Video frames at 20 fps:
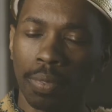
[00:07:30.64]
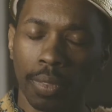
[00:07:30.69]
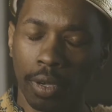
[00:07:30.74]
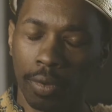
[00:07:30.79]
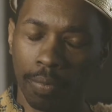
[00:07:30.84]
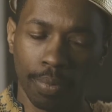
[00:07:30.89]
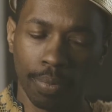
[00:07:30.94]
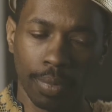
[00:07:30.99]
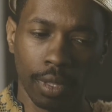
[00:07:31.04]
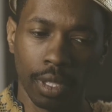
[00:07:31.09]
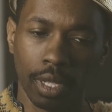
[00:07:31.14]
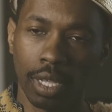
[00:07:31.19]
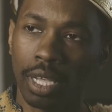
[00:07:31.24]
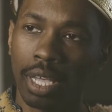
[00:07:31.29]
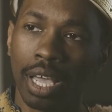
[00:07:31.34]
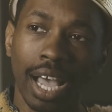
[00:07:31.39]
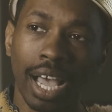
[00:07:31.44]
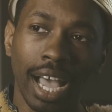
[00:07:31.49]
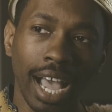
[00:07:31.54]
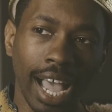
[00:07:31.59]
No.
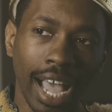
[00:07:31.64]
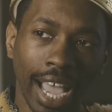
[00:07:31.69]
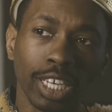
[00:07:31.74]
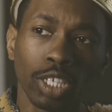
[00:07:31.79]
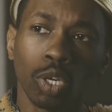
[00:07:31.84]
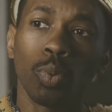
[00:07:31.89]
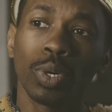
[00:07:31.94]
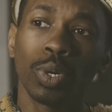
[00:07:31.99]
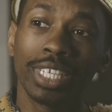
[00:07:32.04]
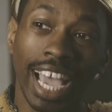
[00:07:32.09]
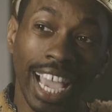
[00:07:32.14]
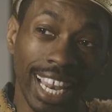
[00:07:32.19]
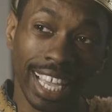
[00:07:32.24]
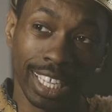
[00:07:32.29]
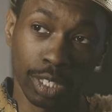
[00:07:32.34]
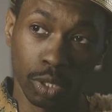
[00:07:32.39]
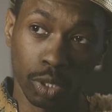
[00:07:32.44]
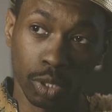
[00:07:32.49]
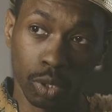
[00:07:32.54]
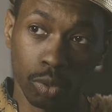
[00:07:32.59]
I know what I
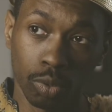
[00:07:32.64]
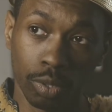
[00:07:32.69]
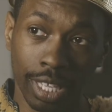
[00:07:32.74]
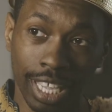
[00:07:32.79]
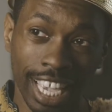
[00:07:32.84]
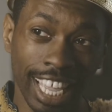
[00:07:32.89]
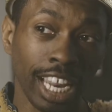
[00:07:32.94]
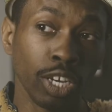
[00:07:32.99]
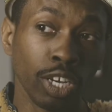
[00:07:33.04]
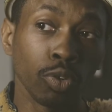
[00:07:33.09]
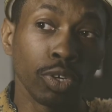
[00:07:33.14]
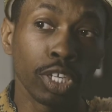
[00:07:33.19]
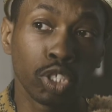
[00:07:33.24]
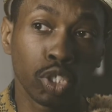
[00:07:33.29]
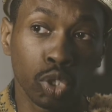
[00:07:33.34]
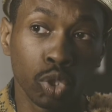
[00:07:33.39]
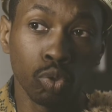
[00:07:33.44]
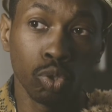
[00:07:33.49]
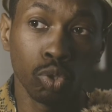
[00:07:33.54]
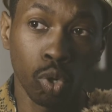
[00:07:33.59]
like to do, and I know
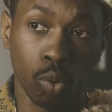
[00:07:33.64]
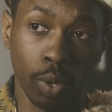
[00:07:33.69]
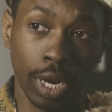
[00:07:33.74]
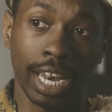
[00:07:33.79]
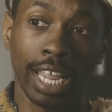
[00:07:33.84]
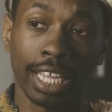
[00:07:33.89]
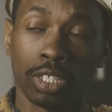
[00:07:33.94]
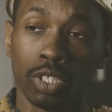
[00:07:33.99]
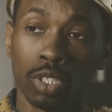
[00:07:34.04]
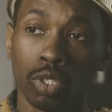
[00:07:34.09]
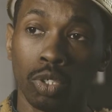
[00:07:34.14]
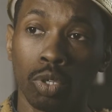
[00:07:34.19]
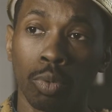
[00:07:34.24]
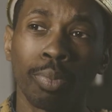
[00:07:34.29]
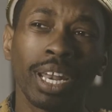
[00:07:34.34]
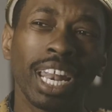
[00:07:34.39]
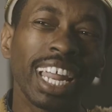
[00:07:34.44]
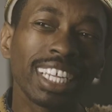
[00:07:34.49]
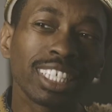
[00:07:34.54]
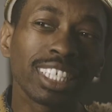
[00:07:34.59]
that you know what I like to do,
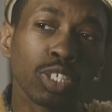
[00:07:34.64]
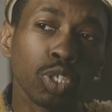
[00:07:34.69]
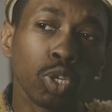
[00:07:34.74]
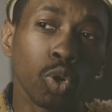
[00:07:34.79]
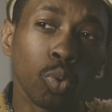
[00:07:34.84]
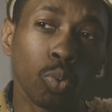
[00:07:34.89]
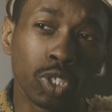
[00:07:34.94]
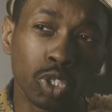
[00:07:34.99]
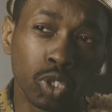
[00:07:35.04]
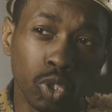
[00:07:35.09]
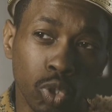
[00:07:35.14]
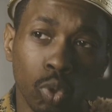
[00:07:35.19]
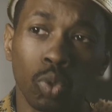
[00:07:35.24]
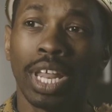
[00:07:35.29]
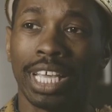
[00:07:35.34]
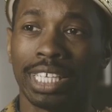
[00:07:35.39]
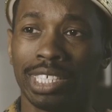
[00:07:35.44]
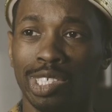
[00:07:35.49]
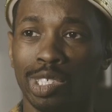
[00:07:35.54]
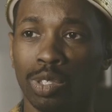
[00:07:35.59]
but I like to know what you
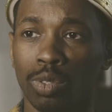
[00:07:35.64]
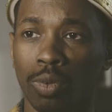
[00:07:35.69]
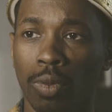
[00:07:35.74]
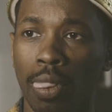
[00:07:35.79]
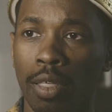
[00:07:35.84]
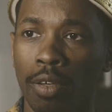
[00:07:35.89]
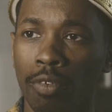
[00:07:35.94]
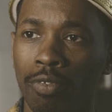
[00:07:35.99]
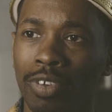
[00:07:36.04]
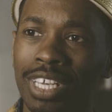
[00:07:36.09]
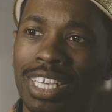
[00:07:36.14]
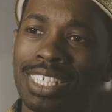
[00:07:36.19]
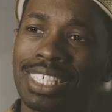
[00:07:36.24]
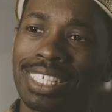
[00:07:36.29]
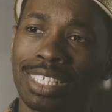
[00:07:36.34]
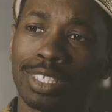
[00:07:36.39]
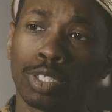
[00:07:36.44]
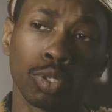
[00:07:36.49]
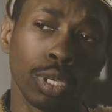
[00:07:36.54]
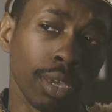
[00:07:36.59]
like to do. For
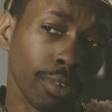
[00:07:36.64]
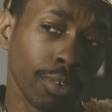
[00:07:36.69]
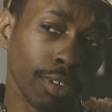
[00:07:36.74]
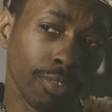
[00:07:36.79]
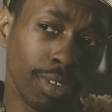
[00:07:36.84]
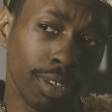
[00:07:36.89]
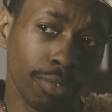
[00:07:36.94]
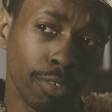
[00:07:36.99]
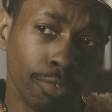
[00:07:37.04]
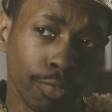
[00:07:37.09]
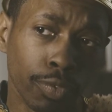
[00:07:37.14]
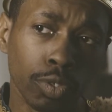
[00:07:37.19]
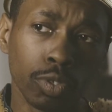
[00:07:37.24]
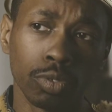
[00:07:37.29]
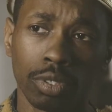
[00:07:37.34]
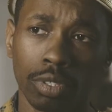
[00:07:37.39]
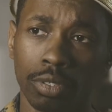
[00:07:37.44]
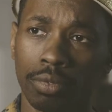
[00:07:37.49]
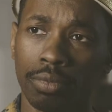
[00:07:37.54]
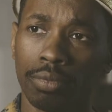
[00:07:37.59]
instance, do you have a favorite
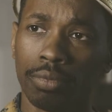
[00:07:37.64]
food?